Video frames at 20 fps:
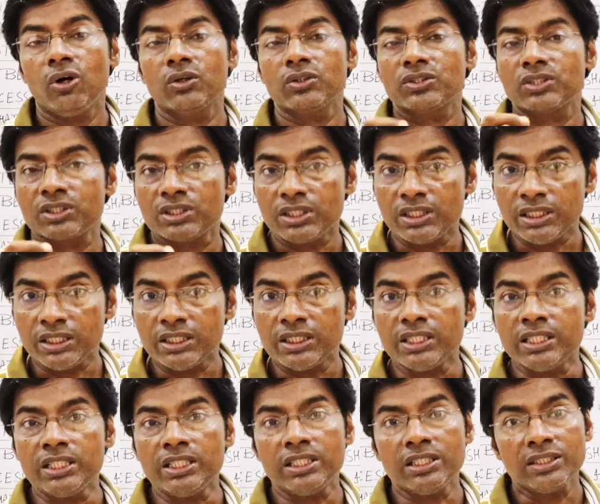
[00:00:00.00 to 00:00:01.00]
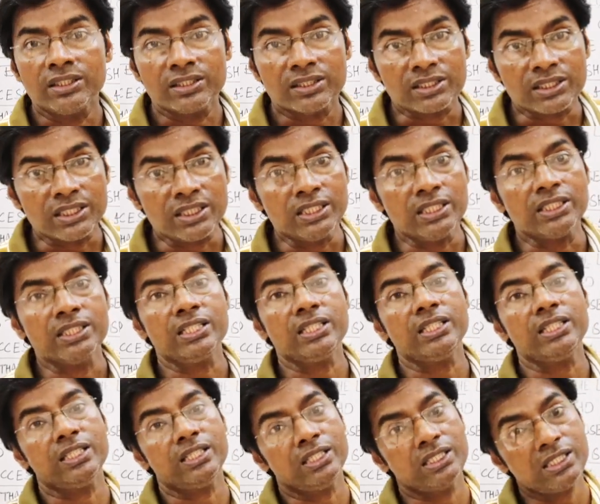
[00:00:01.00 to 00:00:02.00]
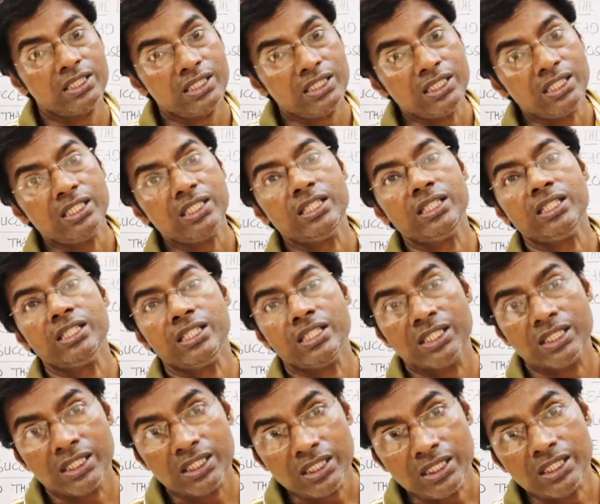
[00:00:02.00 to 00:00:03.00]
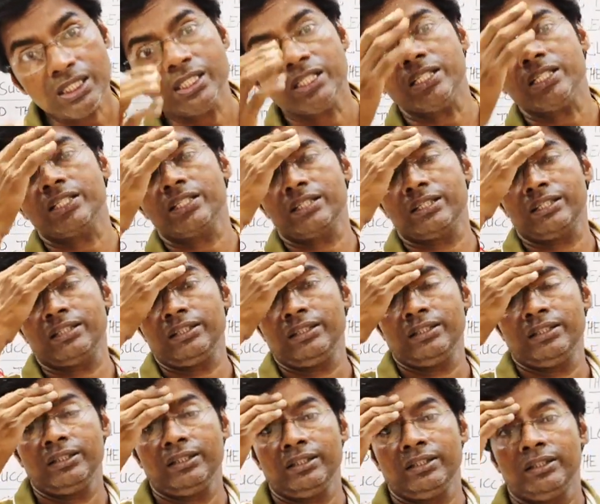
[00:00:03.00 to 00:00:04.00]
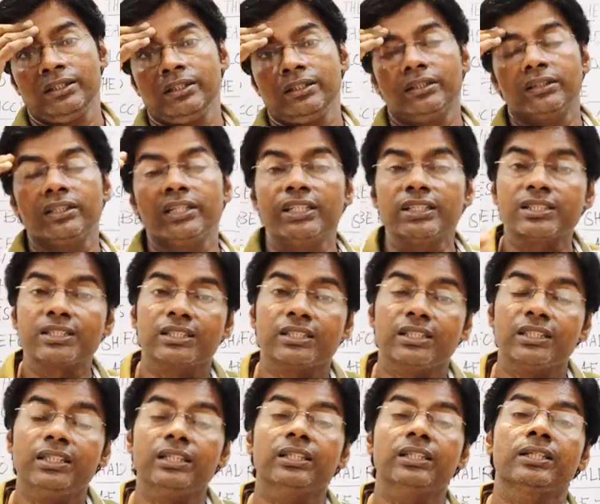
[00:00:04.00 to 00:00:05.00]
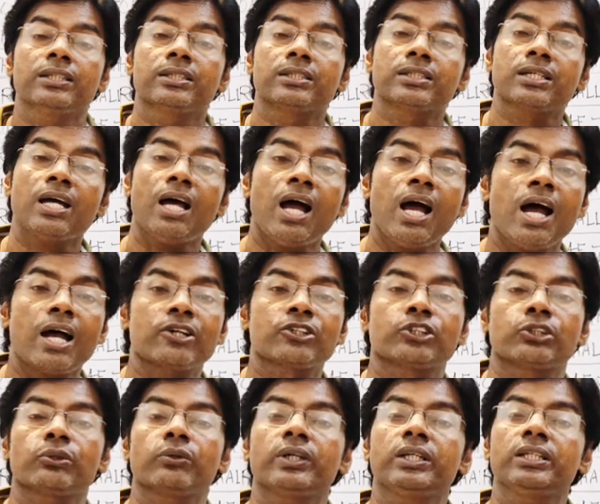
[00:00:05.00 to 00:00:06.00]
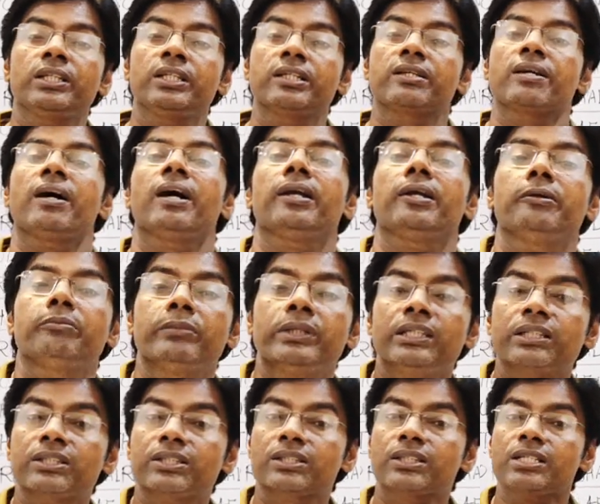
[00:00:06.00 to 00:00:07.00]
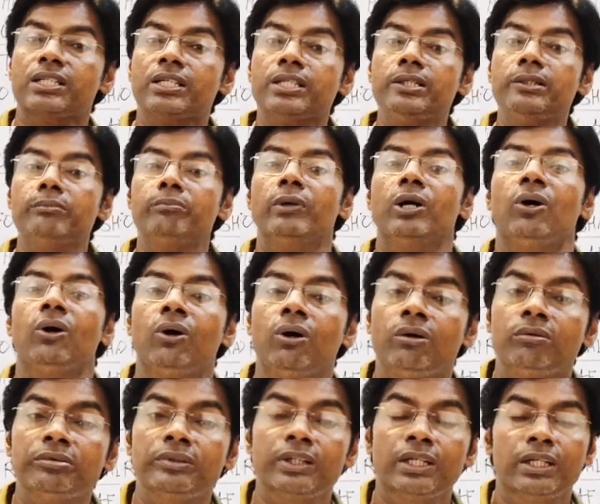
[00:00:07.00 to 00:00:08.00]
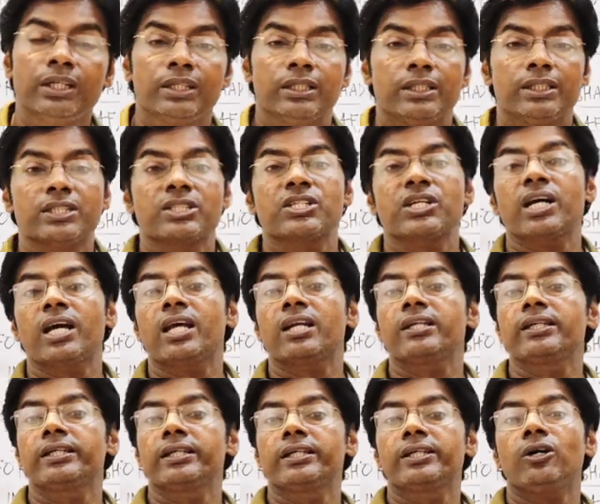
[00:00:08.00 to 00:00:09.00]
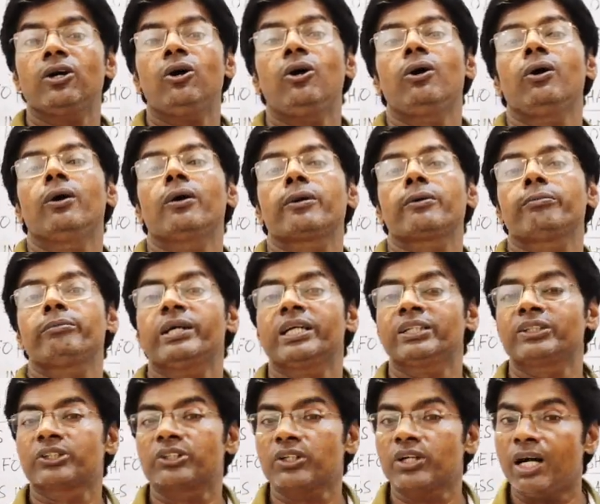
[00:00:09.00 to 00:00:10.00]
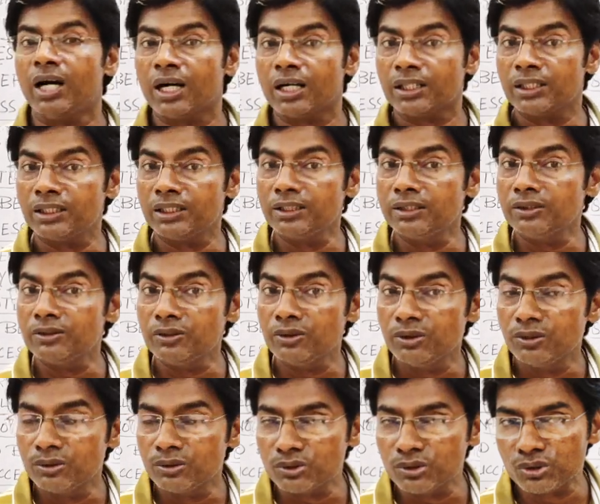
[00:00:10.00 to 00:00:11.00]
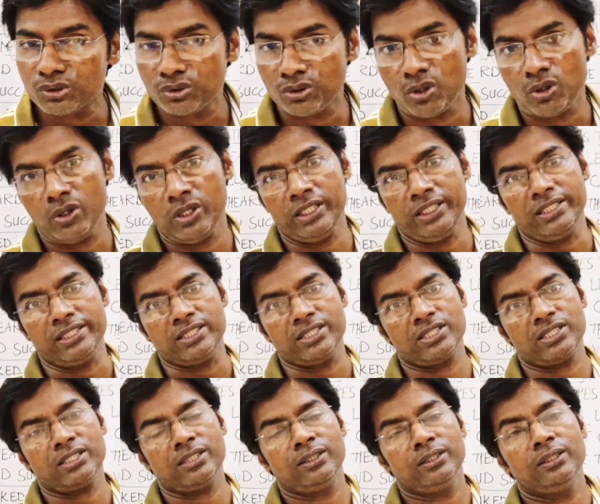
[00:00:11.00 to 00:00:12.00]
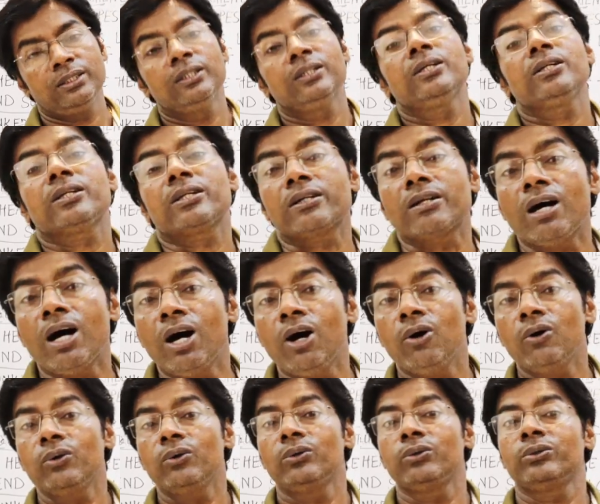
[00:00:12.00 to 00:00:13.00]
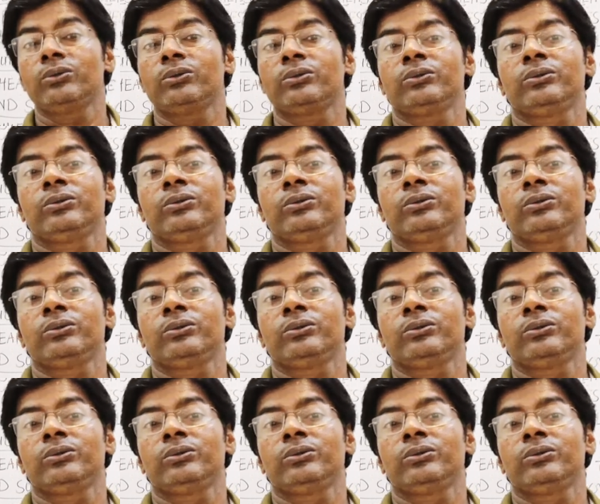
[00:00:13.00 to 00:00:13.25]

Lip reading: or CD, CD, E, E. This is actually the rhyme scheme of Italian or Petrarchan sonnet. Now,